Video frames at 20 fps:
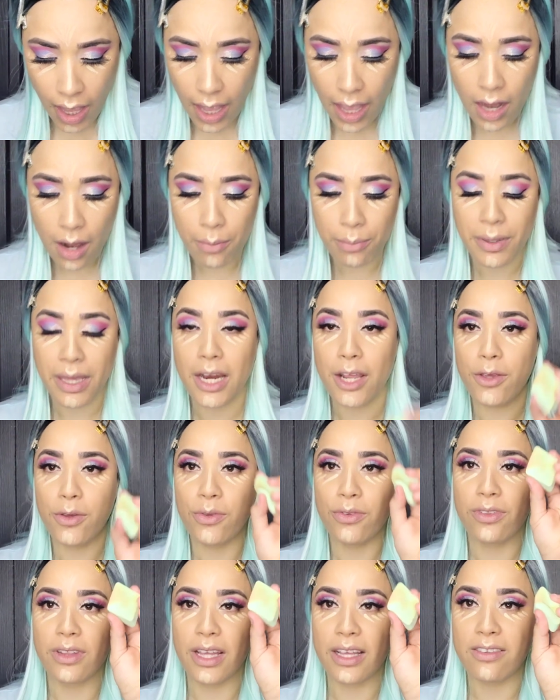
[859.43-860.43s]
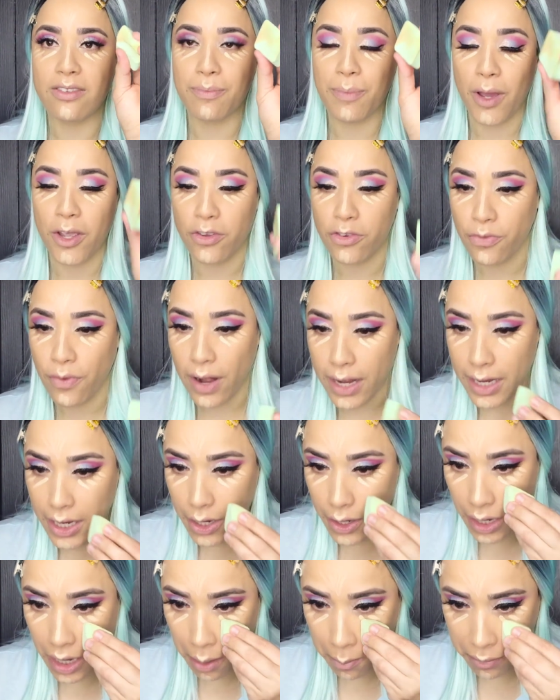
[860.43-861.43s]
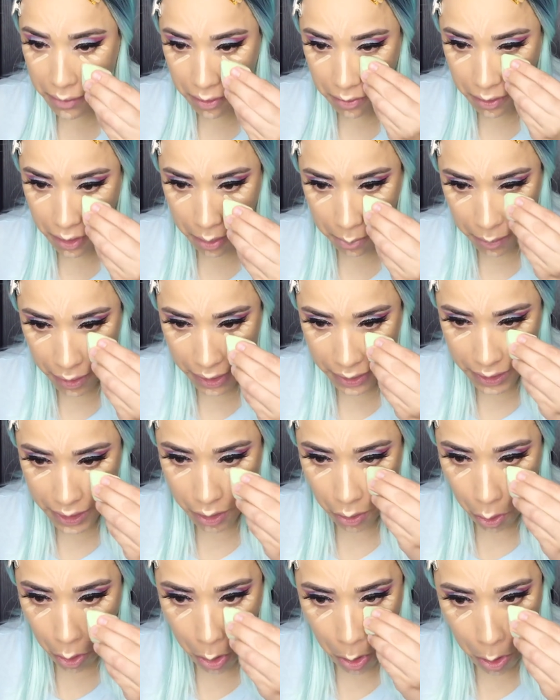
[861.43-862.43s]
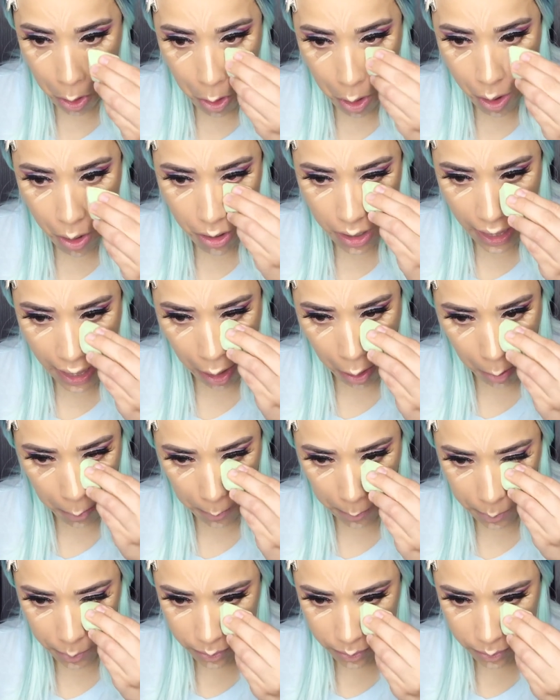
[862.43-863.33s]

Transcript: And I'm going to use this sponge right here, and I'm just going to blend it all out.